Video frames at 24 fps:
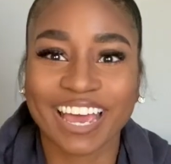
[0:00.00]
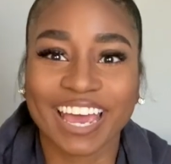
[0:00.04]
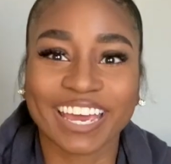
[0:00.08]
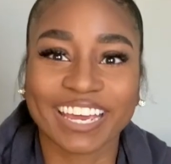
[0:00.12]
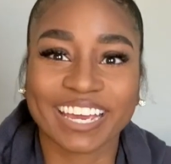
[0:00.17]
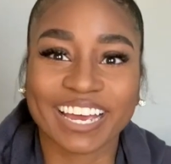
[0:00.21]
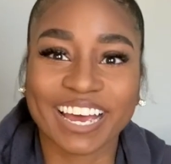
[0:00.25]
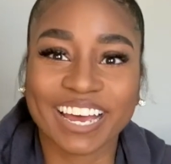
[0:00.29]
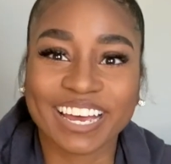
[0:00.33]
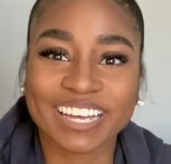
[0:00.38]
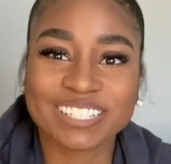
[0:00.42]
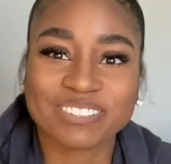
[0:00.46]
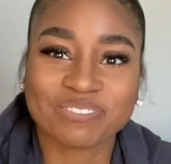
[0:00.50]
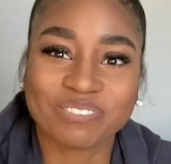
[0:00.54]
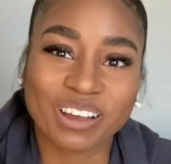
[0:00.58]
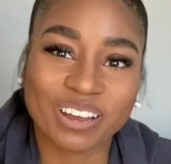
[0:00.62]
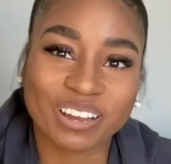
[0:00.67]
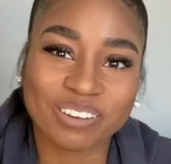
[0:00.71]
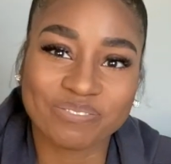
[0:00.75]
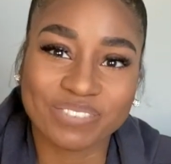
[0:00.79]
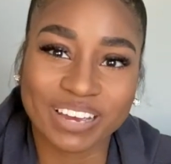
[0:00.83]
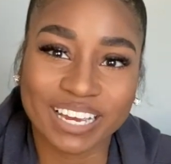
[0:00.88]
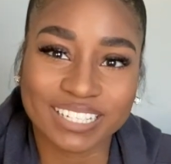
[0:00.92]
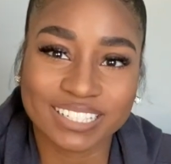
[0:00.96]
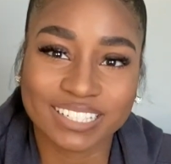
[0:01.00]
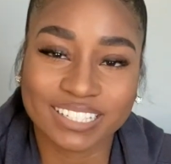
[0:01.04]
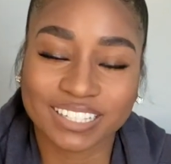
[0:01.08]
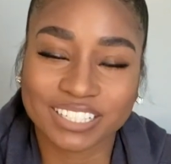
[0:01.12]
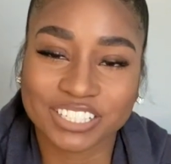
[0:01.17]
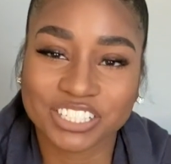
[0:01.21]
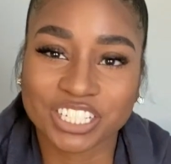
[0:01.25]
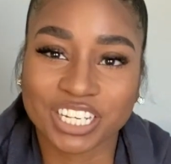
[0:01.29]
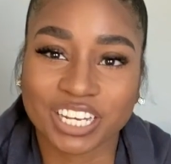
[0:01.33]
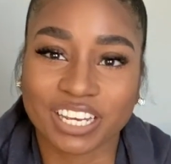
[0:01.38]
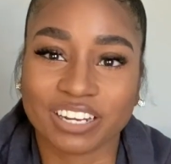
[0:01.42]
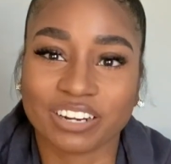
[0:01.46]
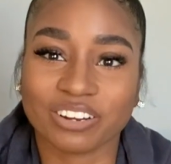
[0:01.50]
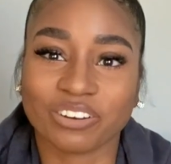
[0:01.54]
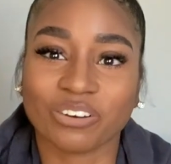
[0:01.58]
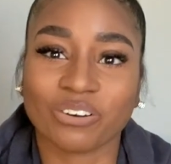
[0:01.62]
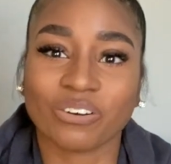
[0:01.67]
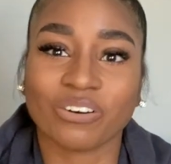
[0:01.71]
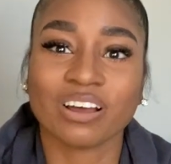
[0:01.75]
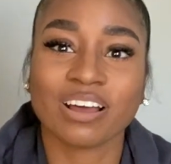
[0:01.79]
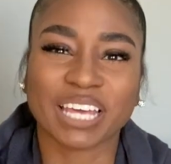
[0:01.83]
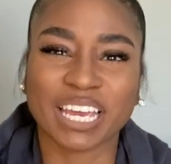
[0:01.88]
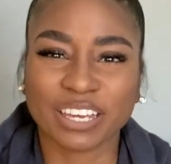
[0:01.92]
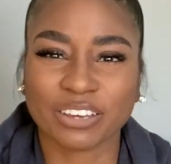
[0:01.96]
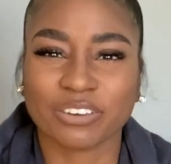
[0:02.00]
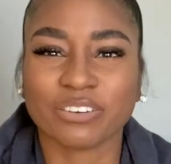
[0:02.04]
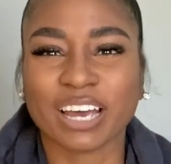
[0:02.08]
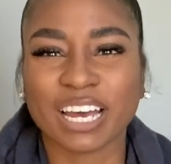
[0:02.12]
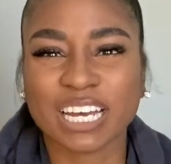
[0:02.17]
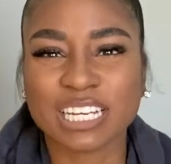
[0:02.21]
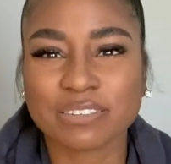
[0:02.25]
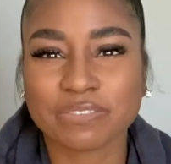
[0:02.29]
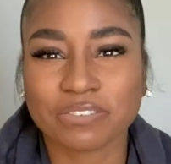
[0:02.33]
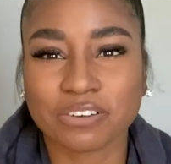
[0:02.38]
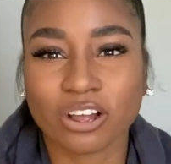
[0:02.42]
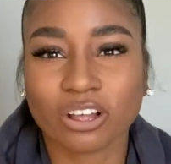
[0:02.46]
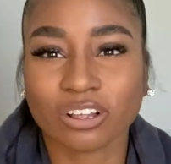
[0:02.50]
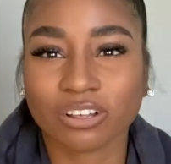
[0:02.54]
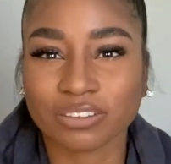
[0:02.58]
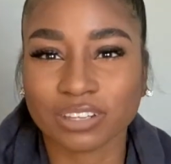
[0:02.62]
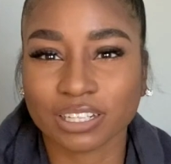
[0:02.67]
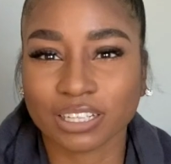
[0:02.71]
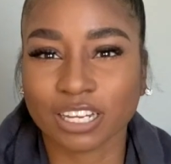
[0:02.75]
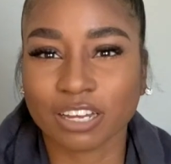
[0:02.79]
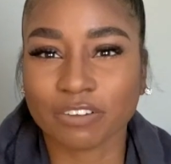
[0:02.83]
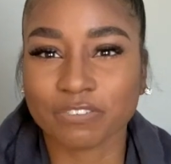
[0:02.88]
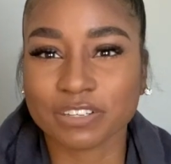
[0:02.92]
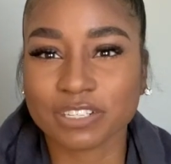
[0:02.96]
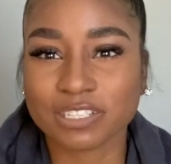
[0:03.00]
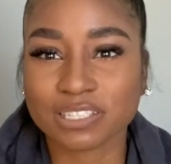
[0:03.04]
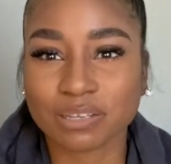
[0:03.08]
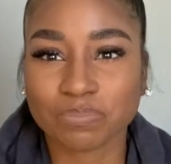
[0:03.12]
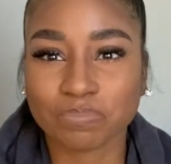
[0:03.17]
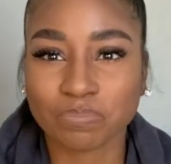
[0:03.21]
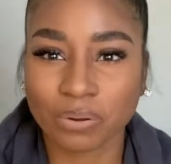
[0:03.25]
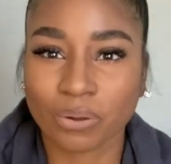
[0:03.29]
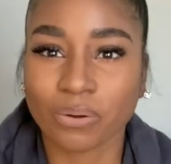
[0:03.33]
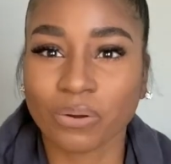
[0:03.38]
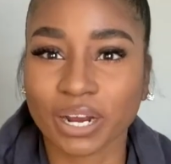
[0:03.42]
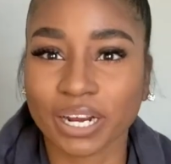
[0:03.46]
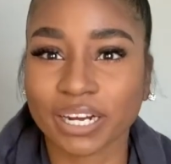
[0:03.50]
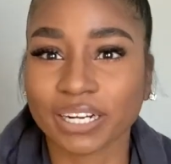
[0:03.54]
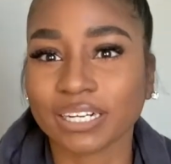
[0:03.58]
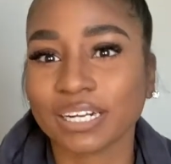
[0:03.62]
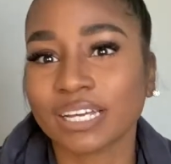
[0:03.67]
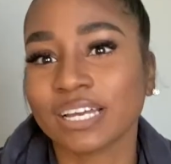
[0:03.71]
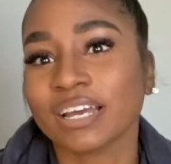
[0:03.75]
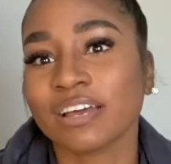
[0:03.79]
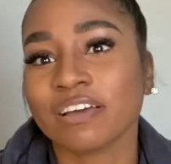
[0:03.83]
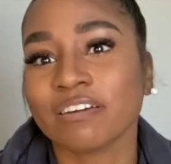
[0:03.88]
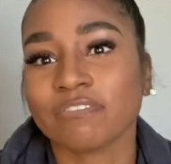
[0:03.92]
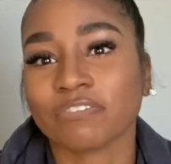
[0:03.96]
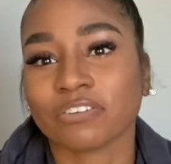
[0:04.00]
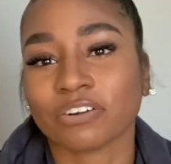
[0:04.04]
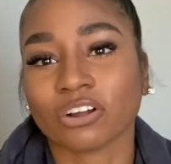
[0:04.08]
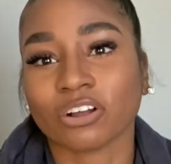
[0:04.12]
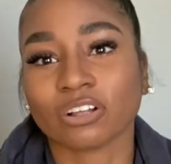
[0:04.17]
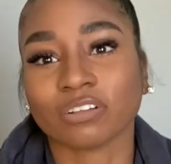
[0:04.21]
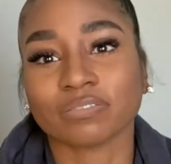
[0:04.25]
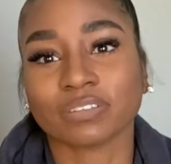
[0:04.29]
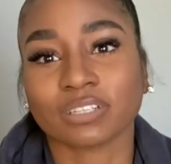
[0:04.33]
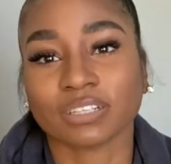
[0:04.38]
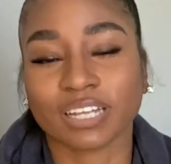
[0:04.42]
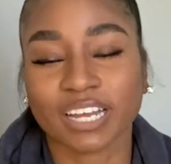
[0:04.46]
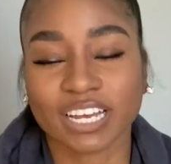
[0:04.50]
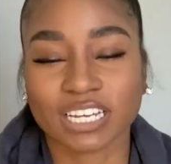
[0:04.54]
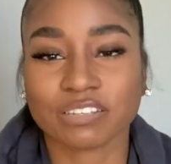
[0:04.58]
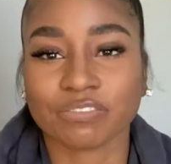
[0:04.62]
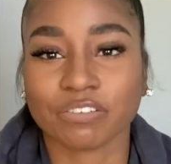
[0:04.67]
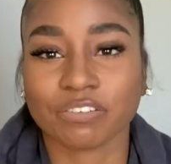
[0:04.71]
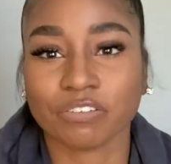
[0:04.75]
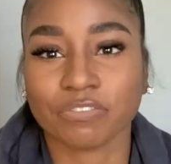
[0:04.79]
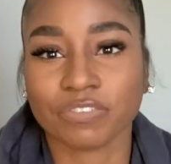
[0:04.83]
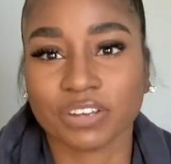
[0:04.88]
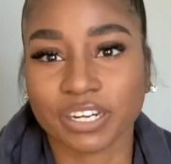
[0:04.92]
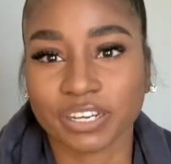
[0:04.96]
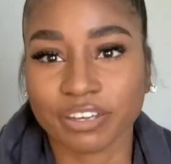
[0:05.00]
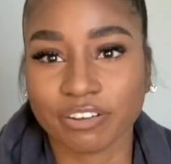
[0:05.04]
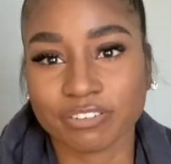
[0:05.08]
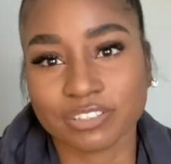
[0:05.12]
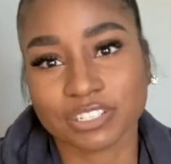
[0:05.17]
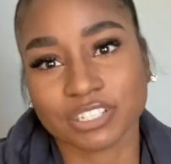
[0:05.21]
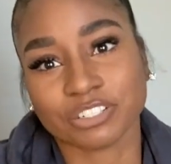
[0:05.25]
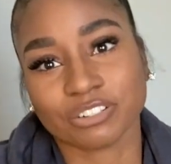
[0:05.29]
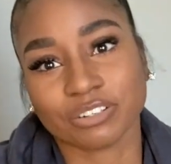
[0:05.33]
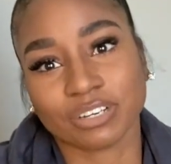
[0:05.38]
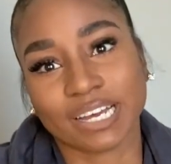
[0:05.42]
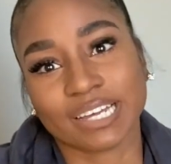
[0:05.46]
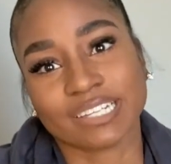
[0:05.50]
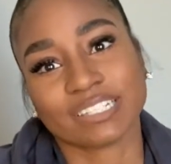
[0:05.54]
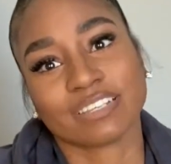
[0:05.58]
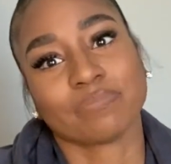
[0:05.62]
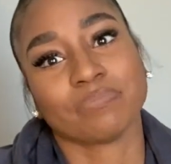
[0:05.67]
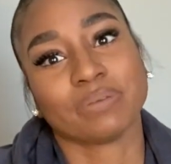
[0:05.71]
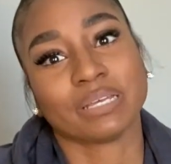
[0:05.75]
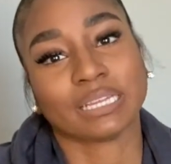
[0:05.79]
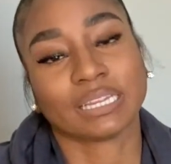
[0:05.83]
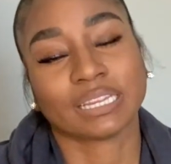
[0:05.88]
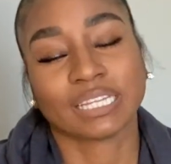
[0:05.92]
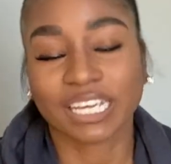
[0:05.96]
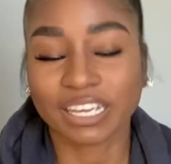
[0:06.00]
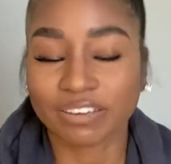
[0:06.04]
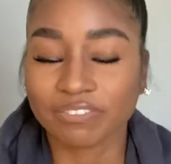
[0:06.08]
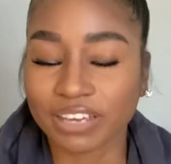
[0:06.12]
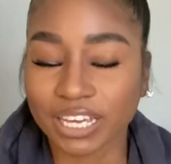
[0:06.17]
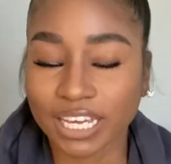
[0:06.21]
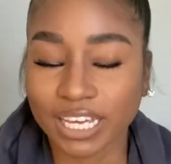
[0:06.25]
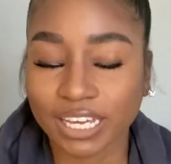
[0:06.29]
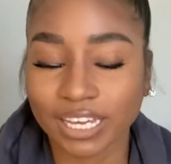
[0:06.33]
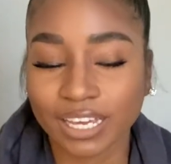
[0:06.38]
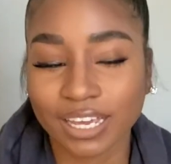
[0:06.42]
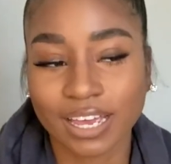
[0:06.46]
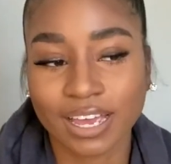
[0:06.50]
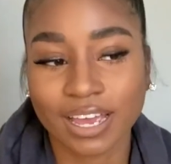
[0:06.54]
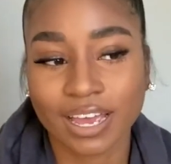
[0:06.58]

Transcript: Hey guys, welcome back to the channel. Thank you guys for all of the love and support, for all of the last few videos that you guys have been leaving.